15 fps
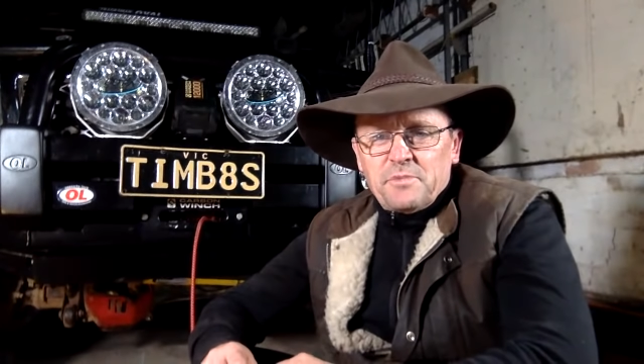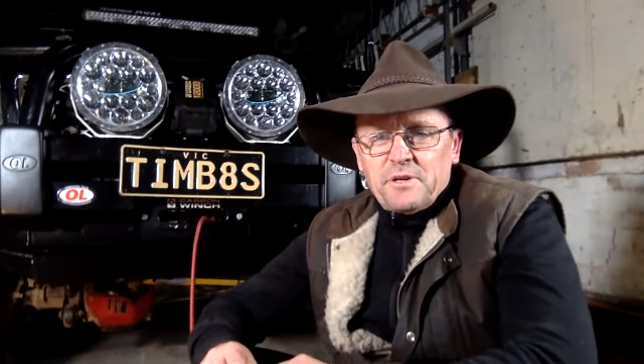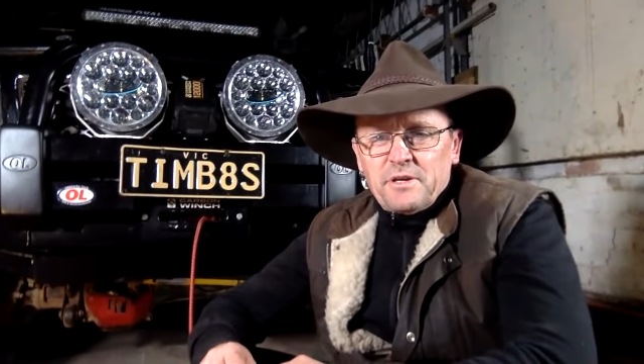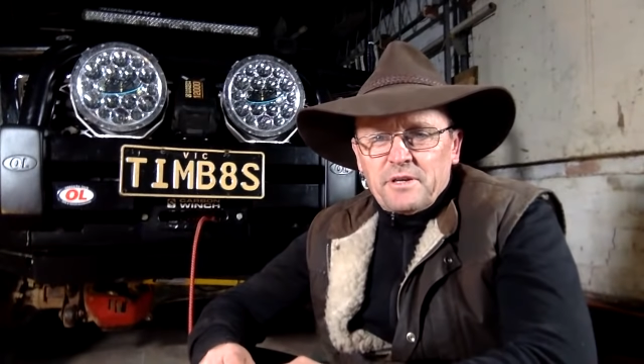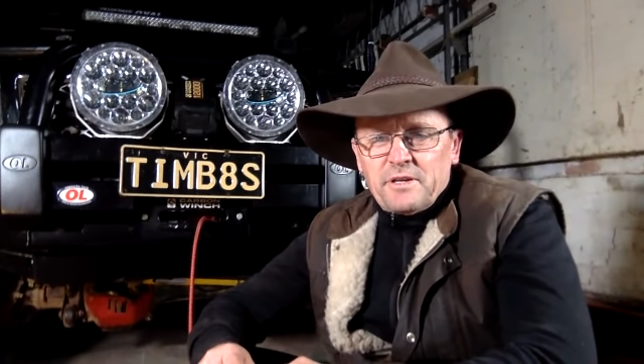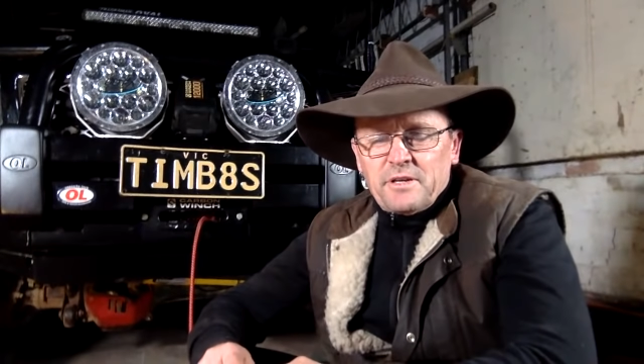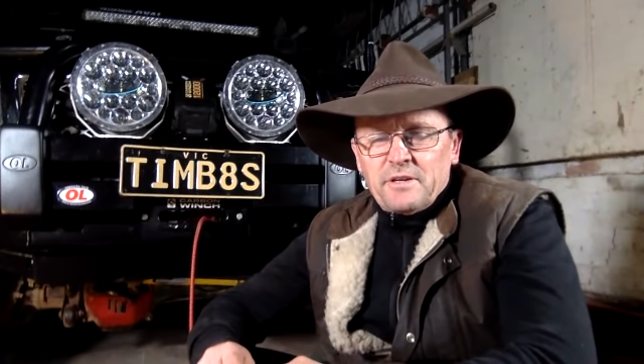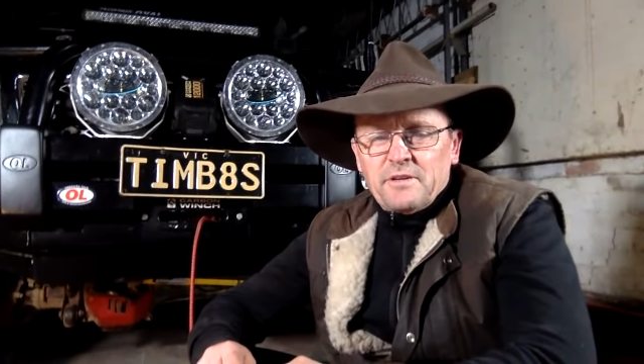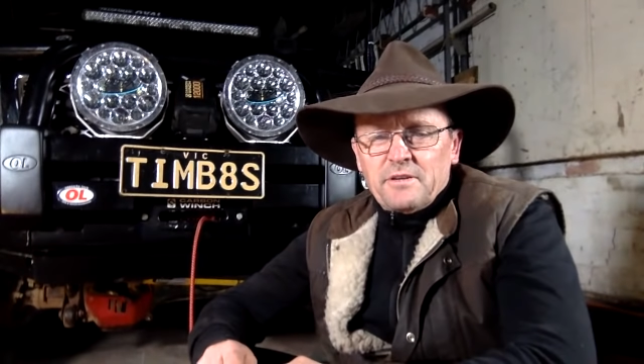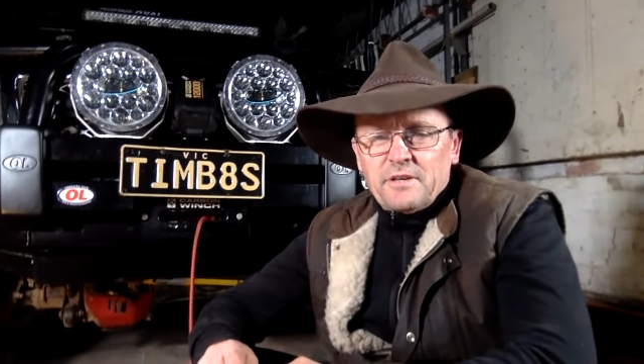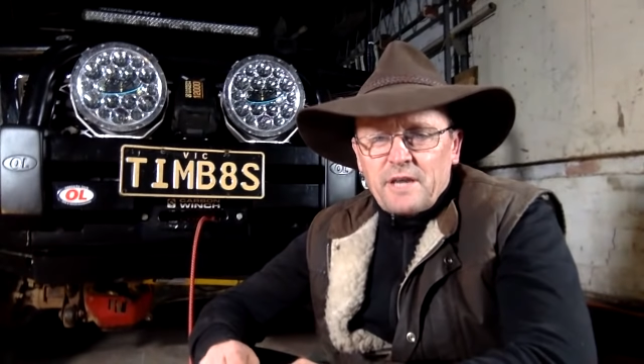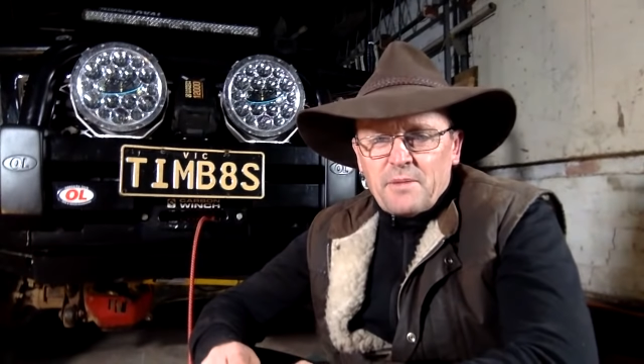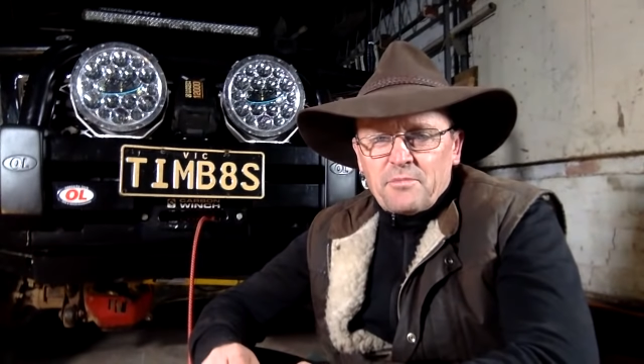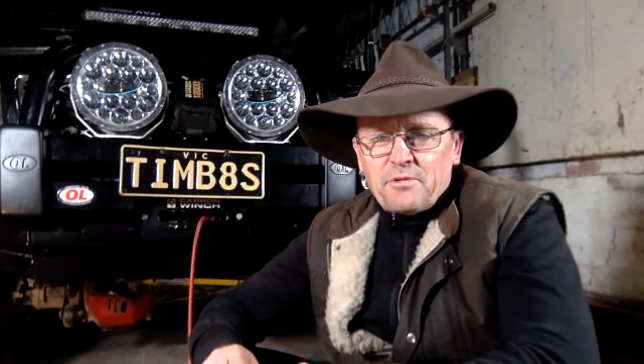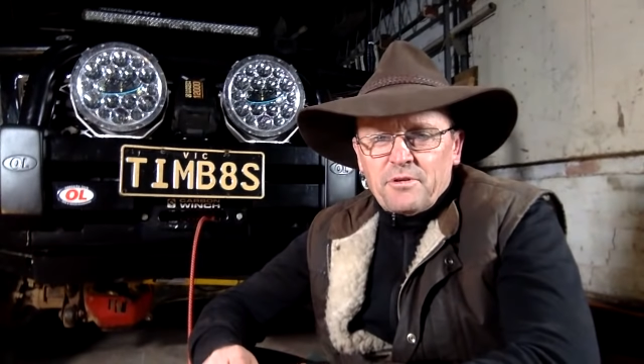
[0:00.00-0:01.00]
been in a
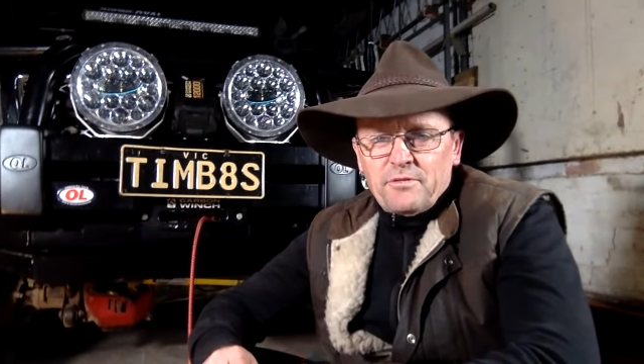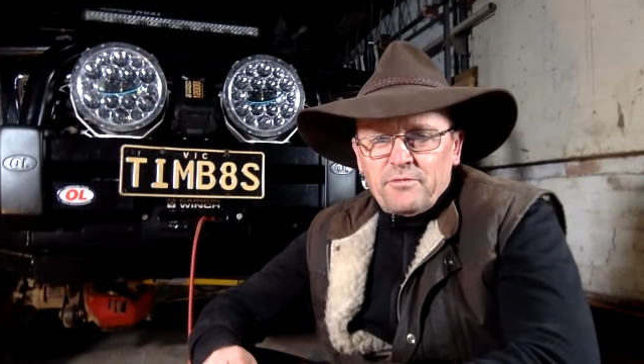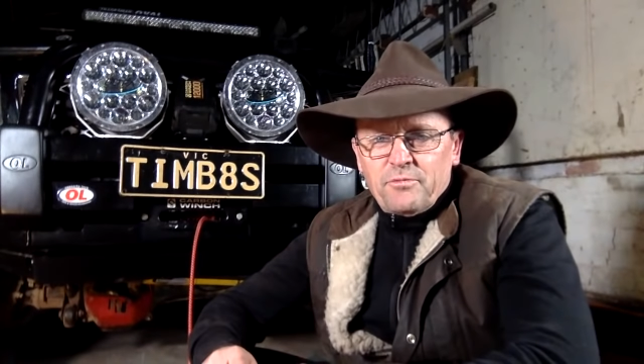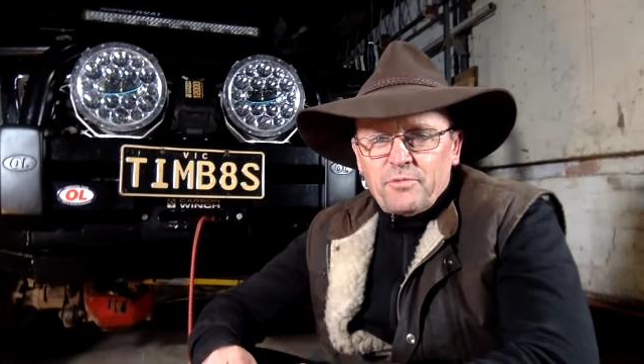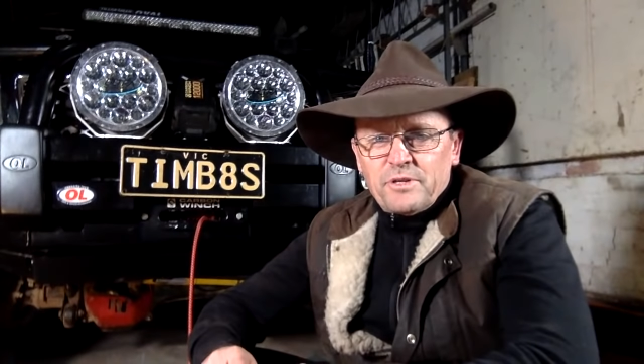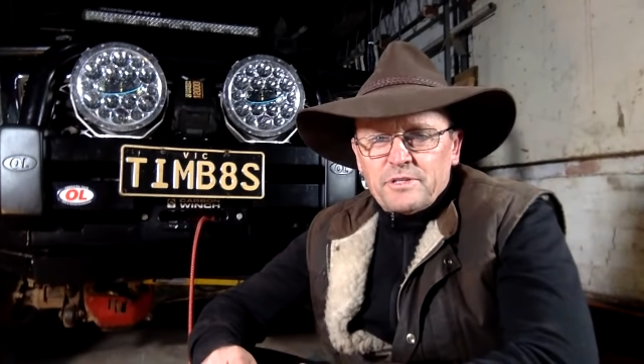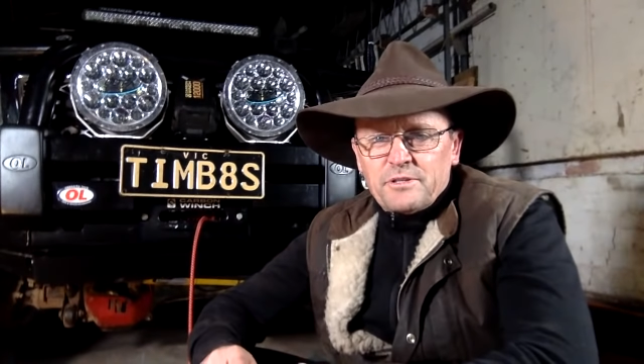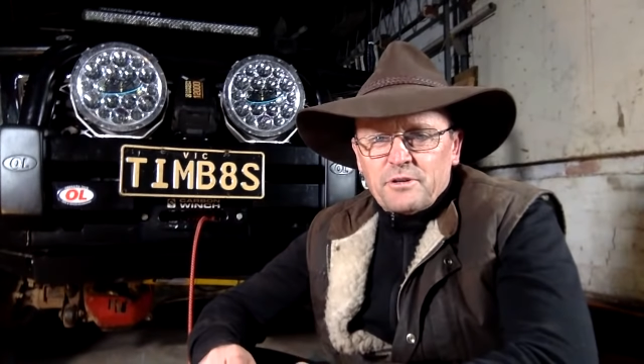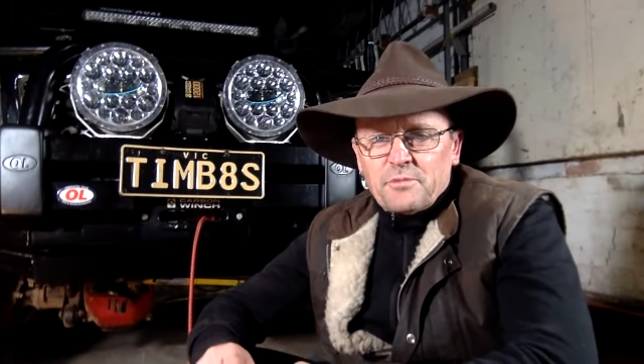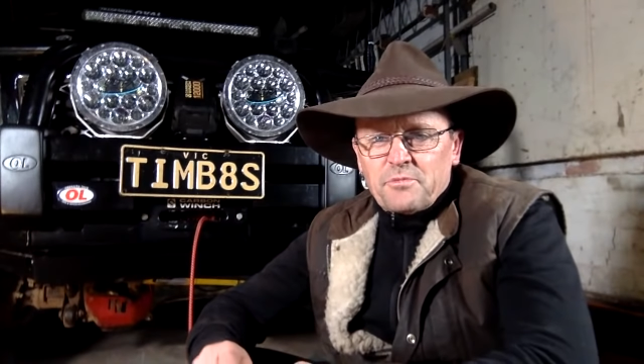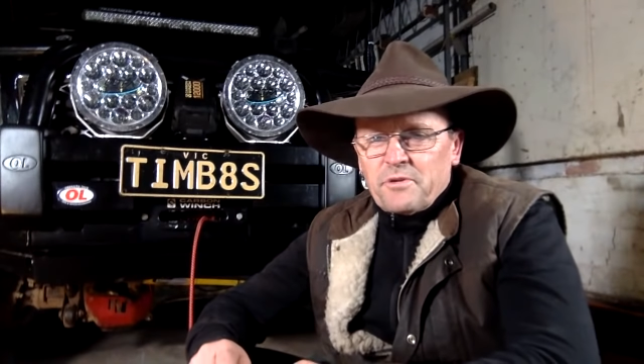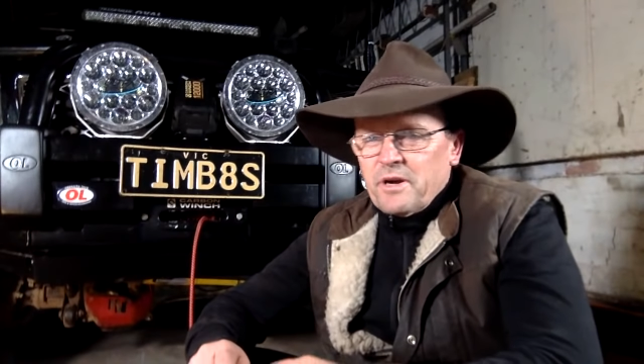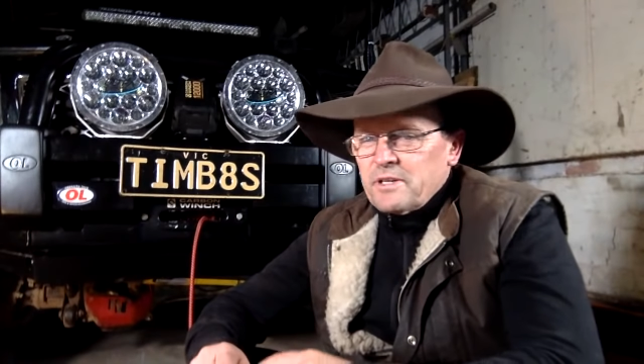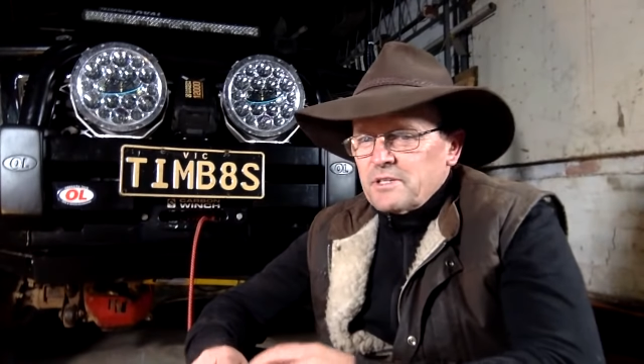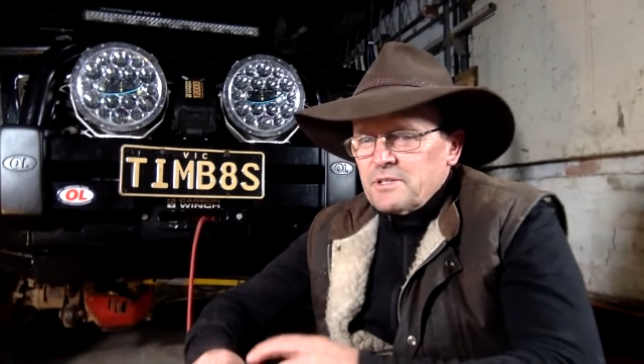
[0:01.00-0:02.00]
number of winching
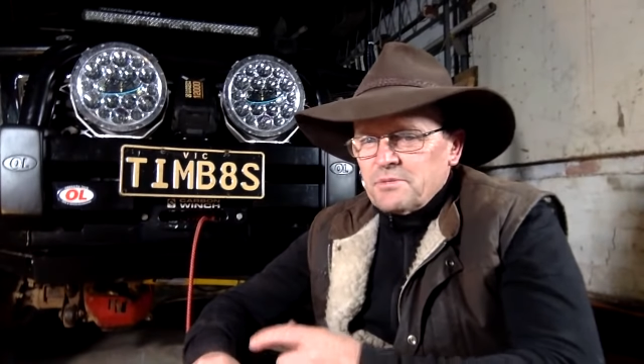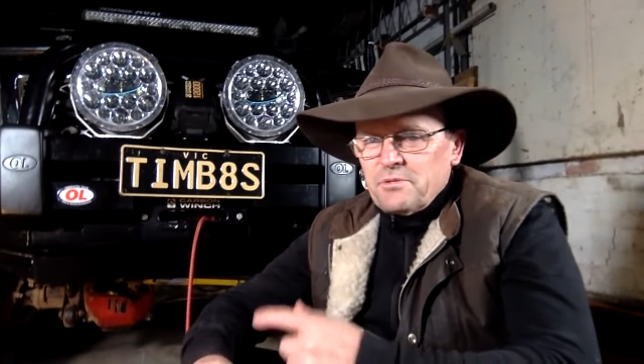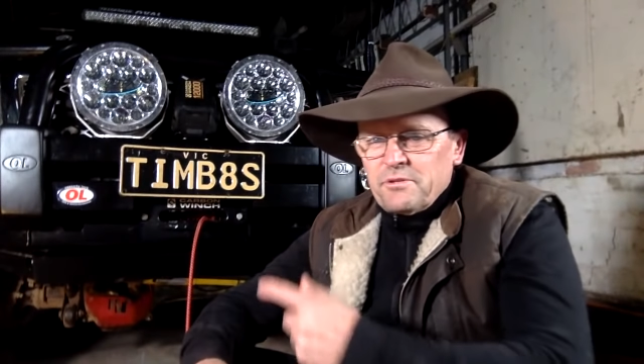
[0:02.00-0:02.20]
operations,